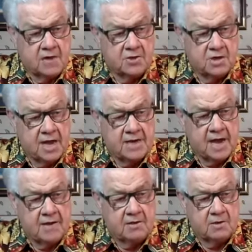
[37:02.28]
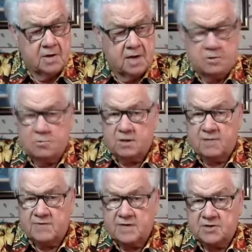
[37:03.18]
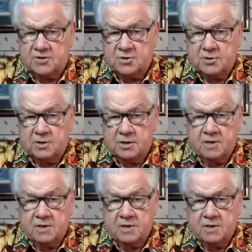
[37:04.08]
July 9, 9 through 11 next year